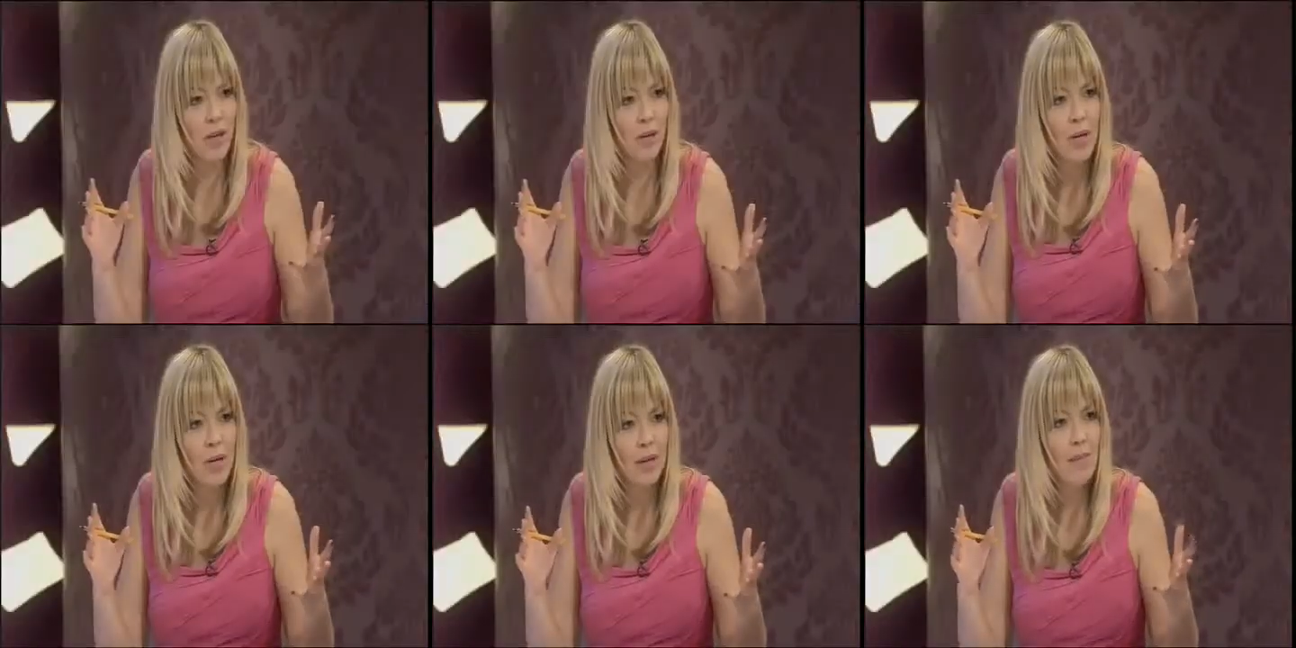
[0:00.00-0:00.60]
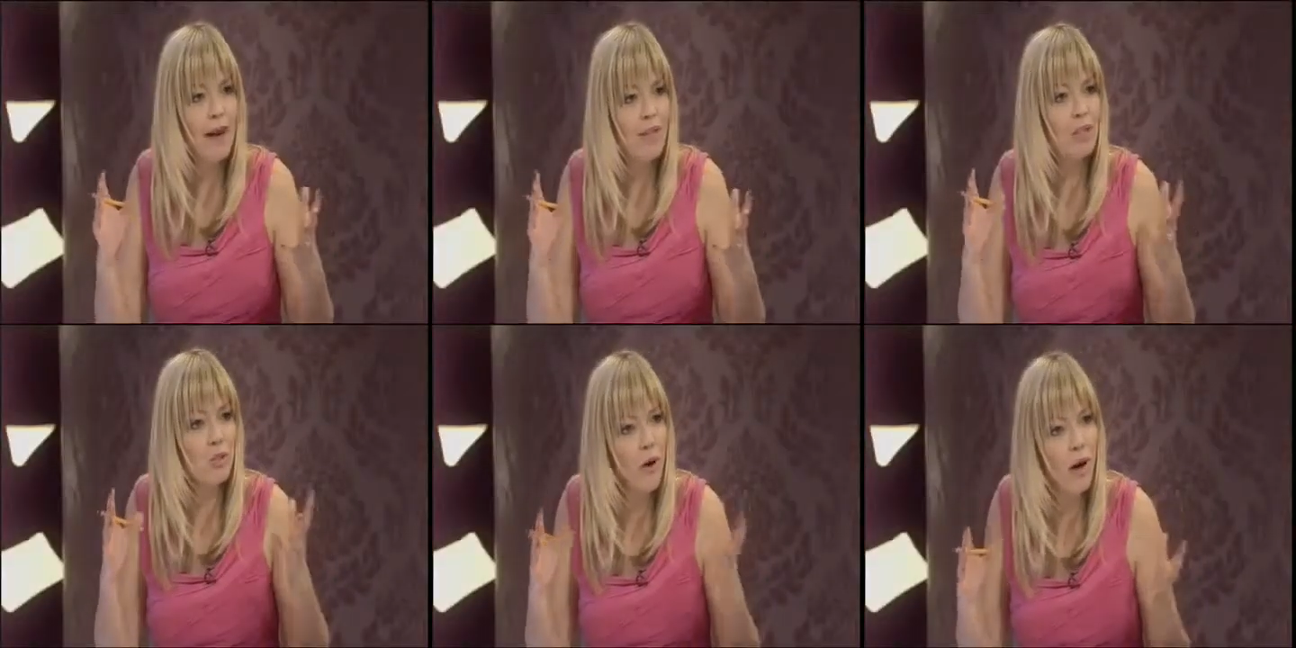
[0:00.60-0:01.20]
two. They married
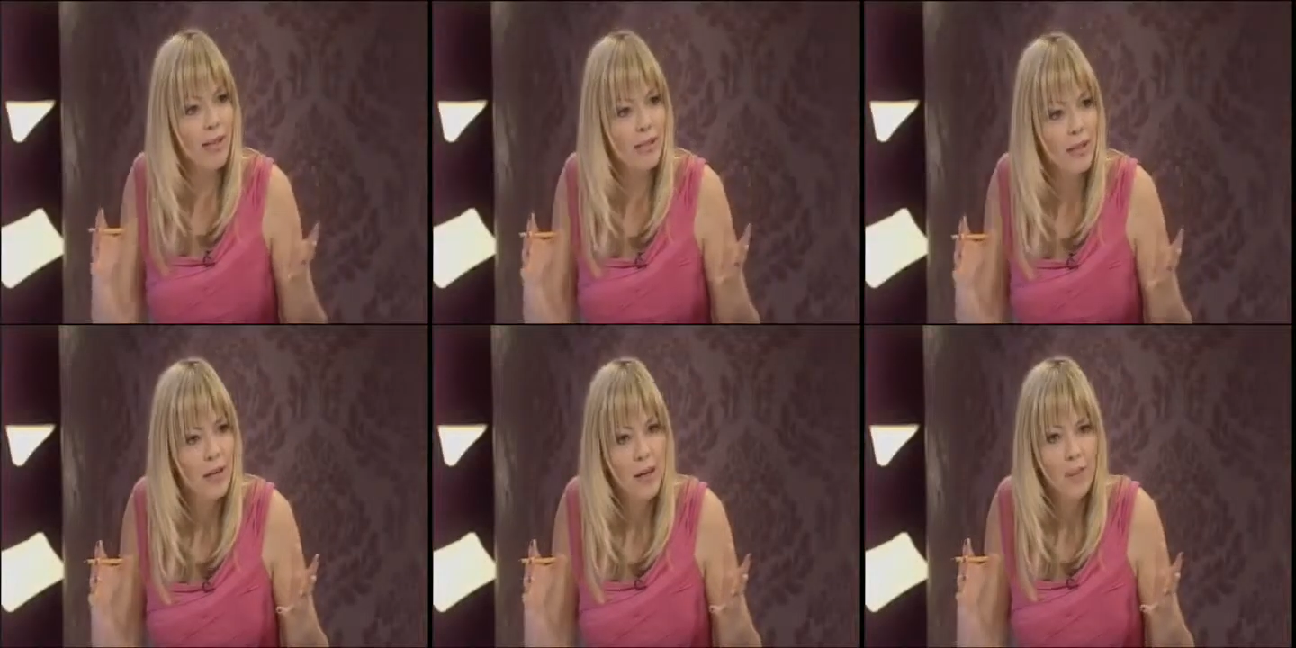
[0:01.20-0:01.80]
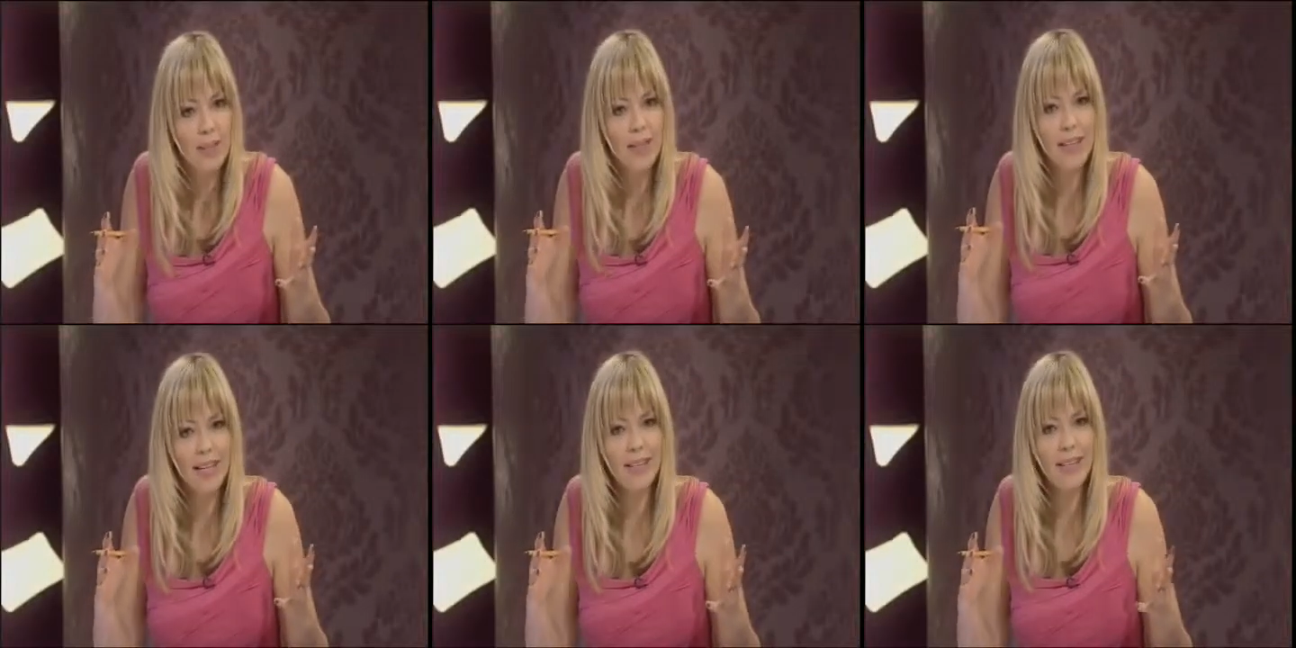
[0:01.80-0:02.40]
twice, but at
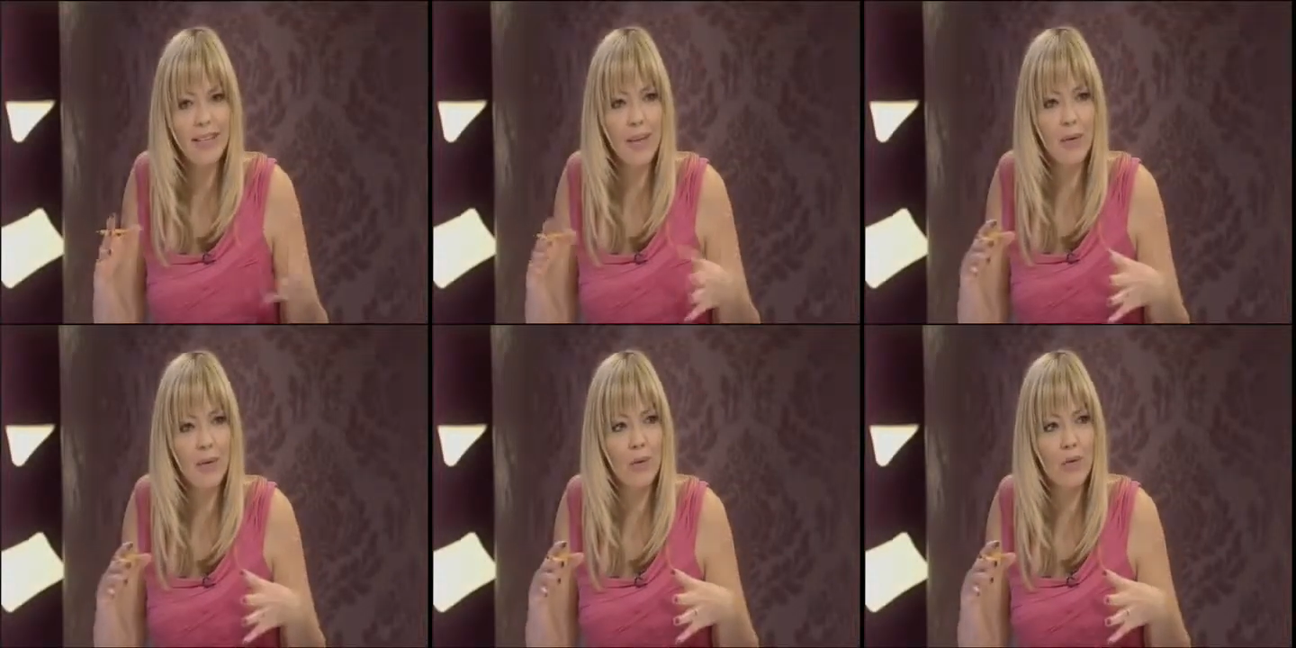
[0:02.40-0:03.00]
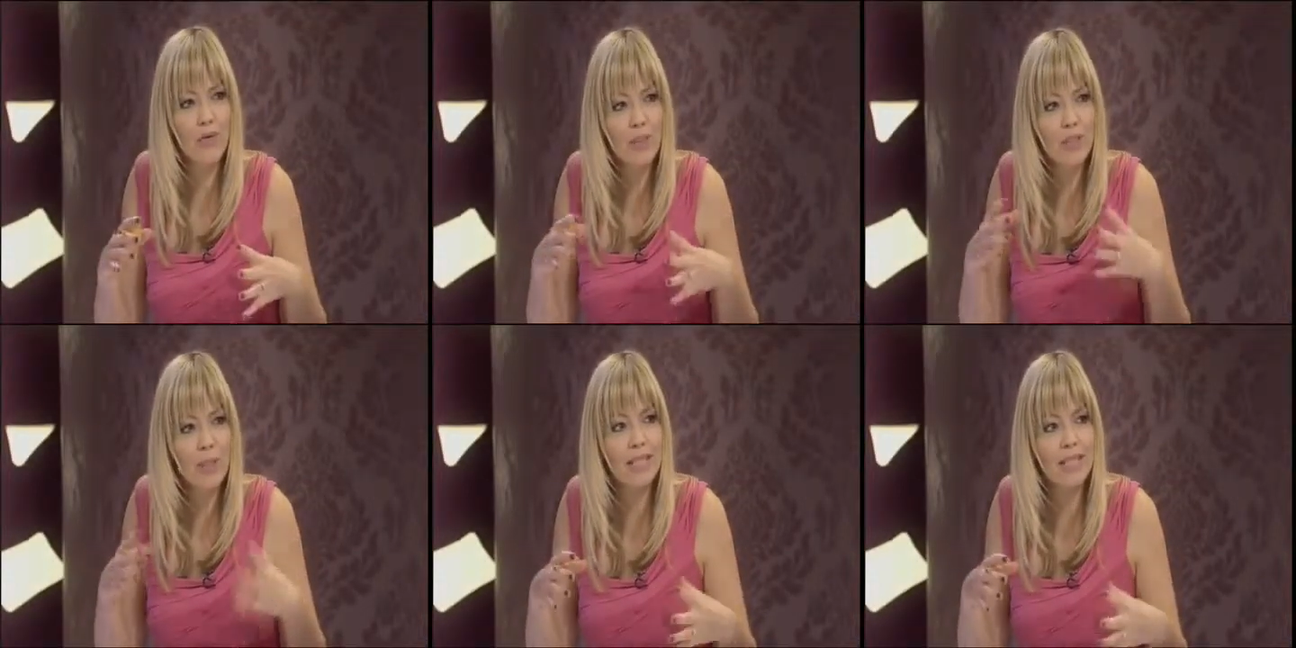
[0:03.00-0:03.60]
the end of the day, when you're
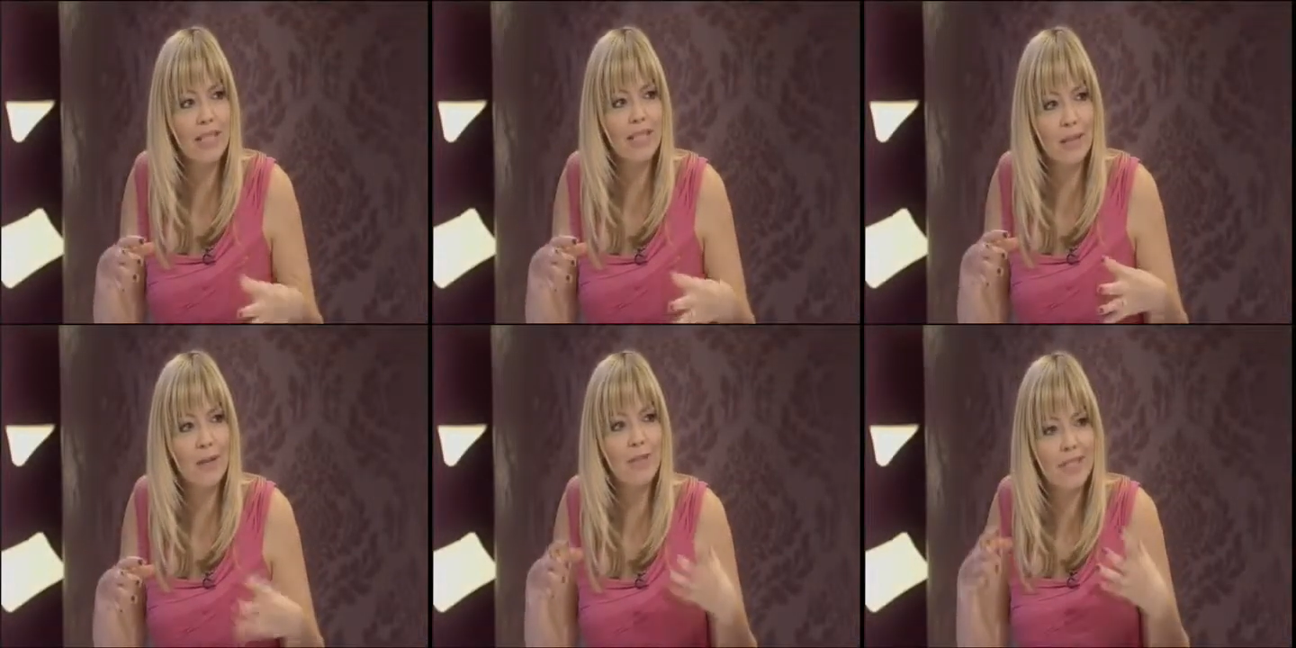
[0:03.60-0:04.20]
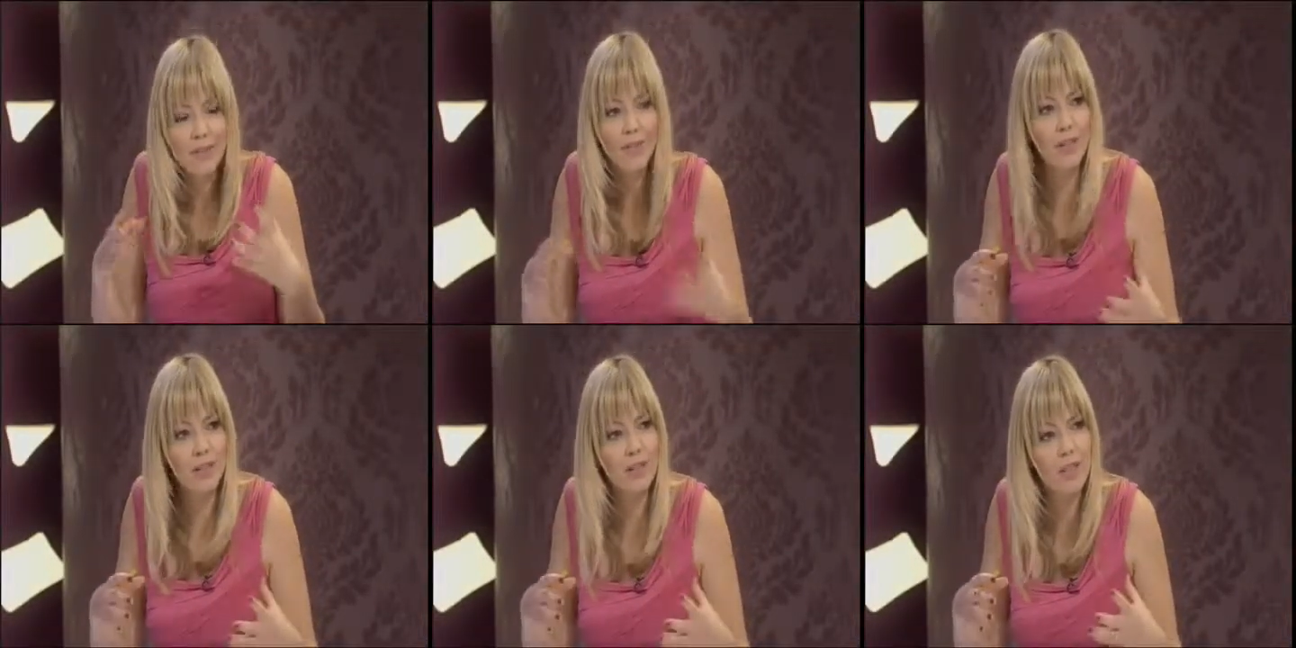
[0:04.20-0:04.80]
fundamentally so
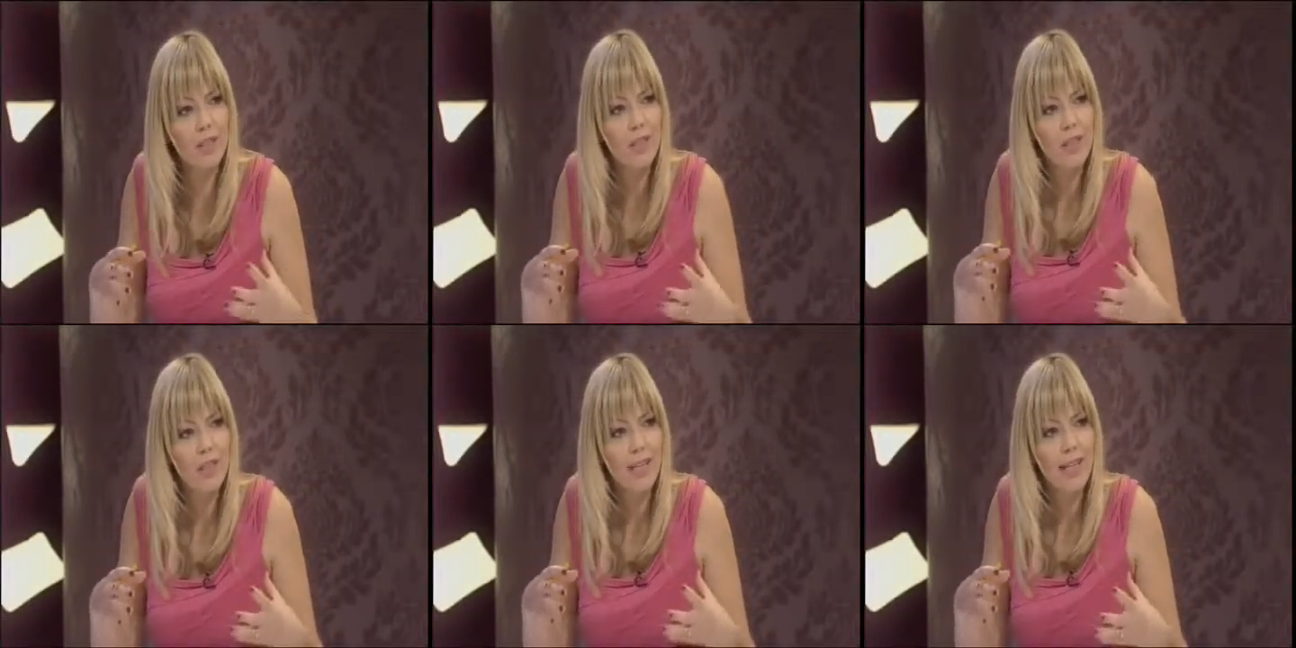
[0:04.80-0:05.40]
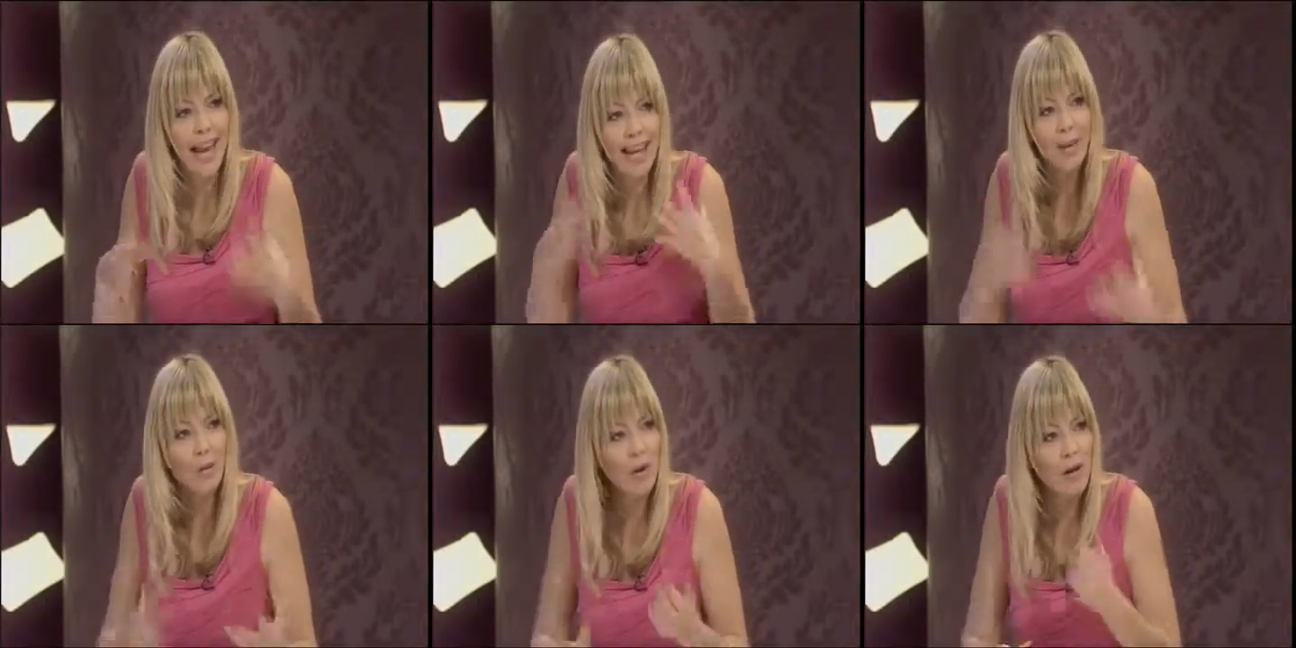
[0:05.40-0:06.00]
different, can
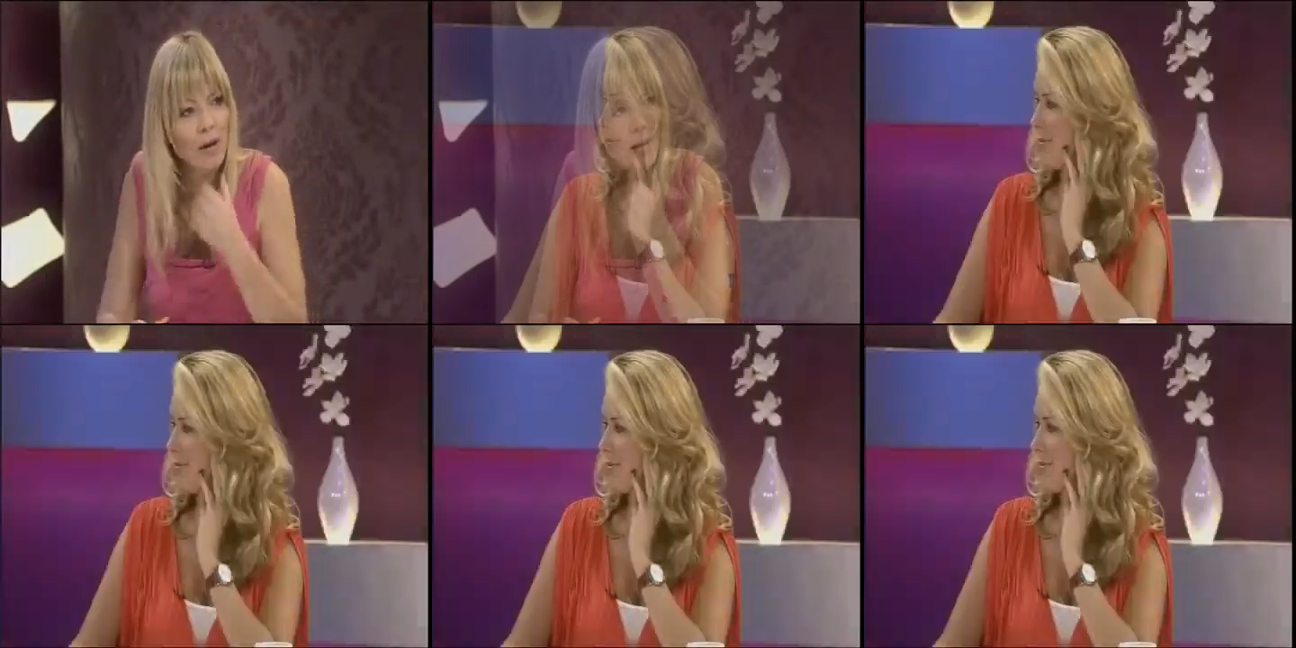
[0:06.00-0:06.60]
it work?